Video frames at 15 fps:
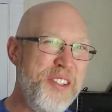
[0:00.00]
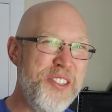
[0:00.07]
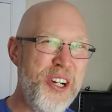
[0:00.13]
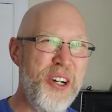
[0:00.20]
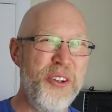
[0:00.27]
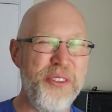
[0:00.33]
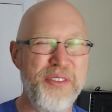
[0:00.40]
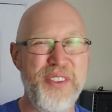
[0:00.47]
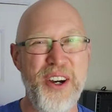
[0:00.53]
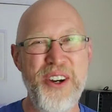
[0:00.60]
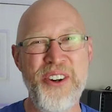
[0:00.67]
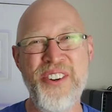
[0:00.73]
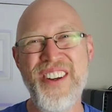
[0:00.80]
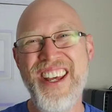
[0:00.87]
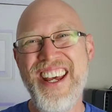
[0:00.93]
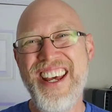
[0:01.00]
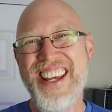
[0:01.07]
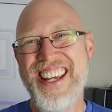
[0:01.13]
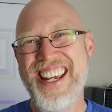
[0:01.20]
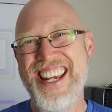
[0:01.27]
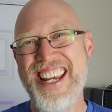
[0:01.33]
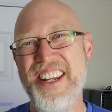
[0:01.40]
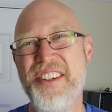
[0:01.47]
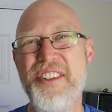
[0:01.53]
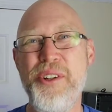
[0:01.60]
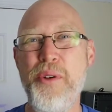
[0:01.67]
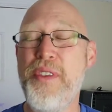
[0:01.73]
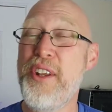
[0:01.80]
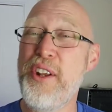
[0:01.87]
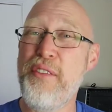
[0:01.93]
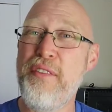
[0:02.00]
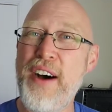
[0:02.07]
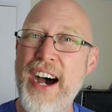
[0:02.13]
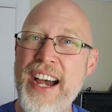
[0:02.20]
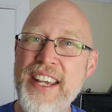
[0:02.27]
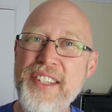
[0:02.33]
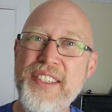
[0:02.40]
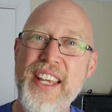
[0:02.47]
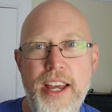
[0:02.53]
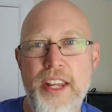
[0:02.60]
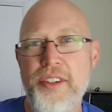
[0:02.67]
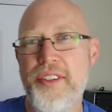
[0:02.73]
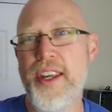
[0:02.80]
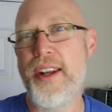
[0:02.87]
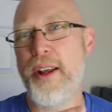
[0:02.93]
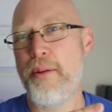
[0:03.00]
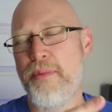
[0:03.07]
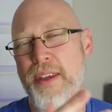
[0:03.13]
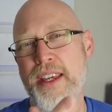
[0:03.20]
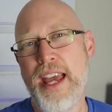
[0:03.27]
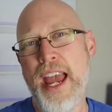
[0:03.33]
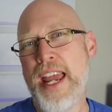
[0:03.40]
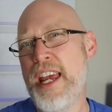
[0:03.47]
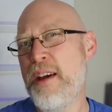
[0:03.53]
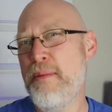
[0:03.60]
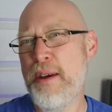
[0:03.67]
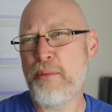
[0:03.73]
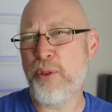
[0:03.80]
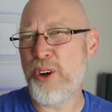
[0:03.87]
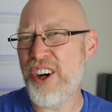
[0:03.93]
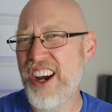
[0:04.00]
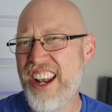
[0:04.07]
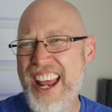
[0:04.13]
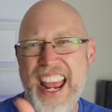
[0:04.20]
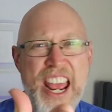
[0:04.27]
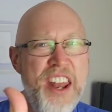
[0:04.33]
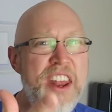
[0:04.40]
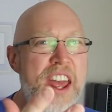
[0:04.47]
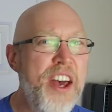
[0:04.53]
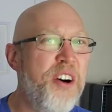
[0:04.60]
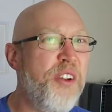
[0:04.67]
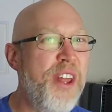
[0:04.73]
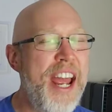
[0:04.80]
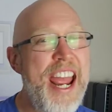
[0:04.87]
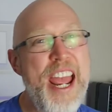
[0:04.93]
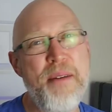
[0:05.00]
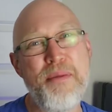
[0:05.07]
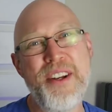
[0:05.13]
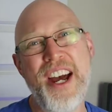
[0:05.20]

this old phone into the device and set up the AMM1 handheld amp